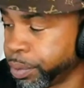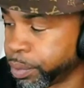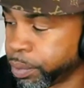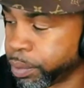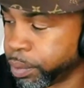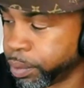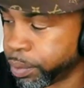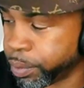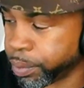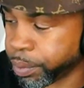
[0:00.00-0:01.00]

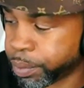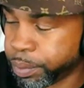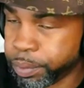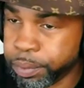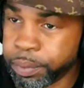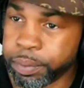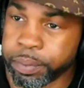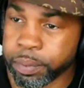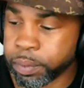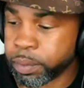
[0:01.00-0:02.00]
(no one is talking)